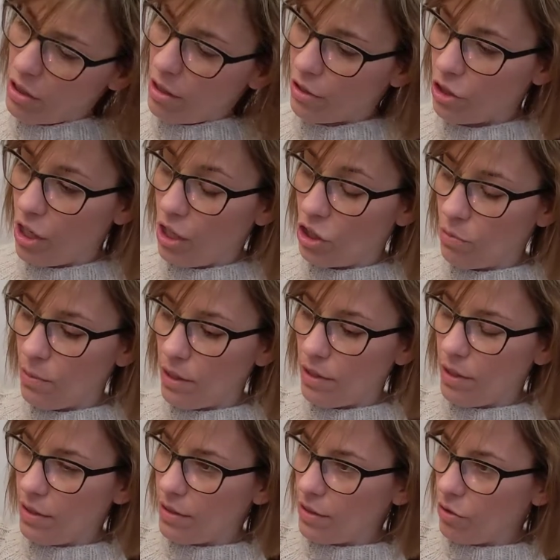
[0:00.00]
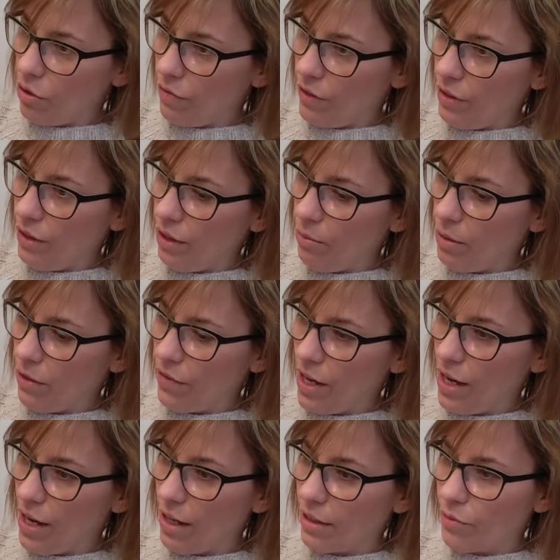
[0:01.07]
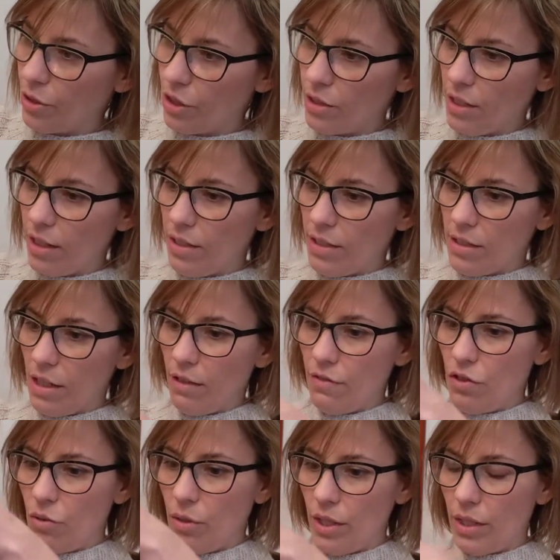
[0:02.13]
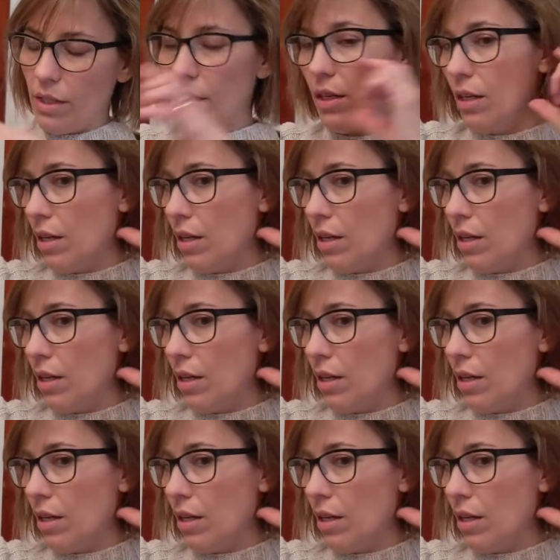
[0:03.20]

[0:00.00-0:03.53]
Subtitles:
it's not a change, but it's a sort of a little bit of a hack, which is that instead of doing